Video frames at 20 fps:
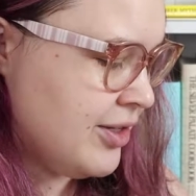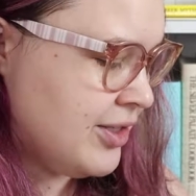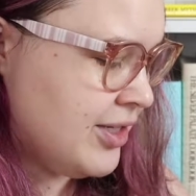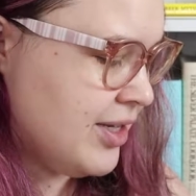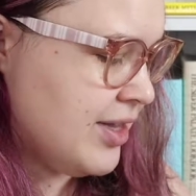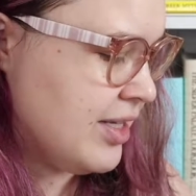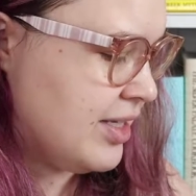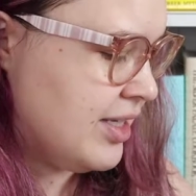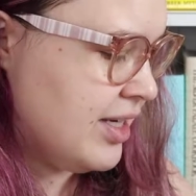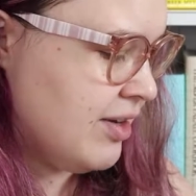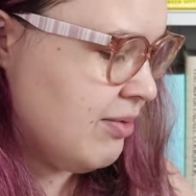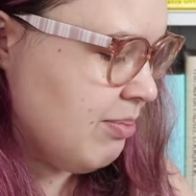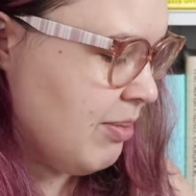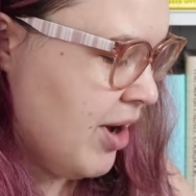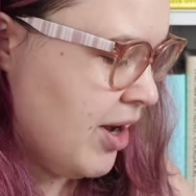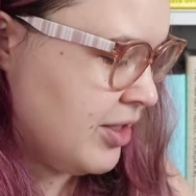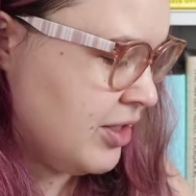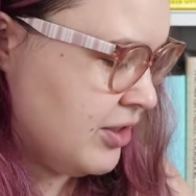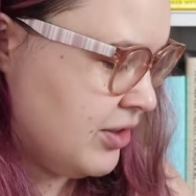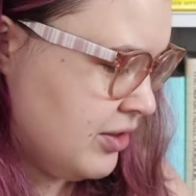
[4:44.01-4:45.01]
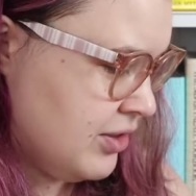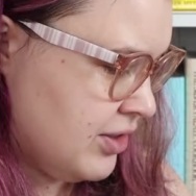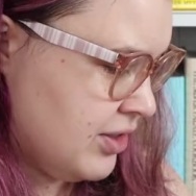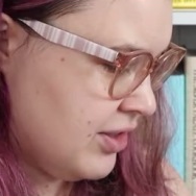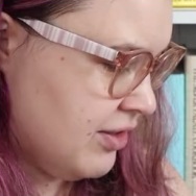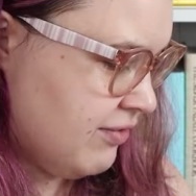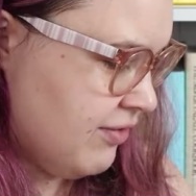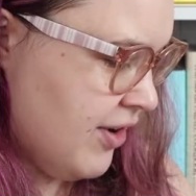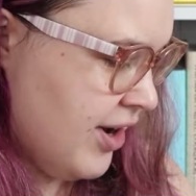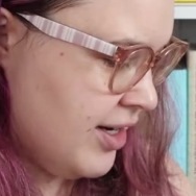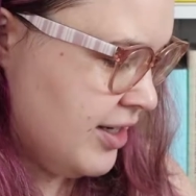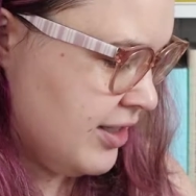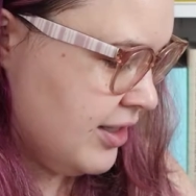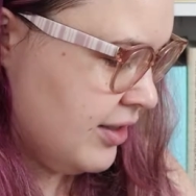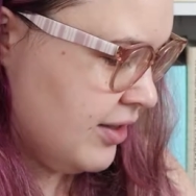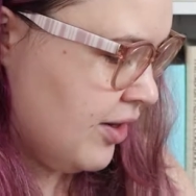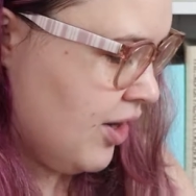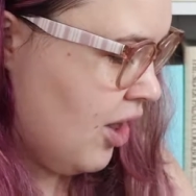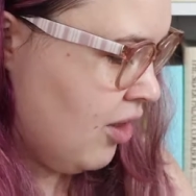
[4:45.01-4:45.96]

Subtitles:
into the Sea of Monsters to find it.